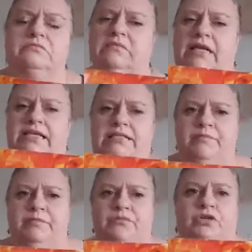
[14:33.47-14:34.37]
that's a
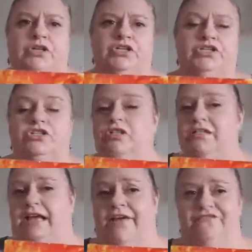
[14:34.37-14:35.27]
bit more unusual because
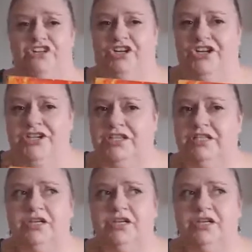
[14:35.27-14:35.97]
I haven't heard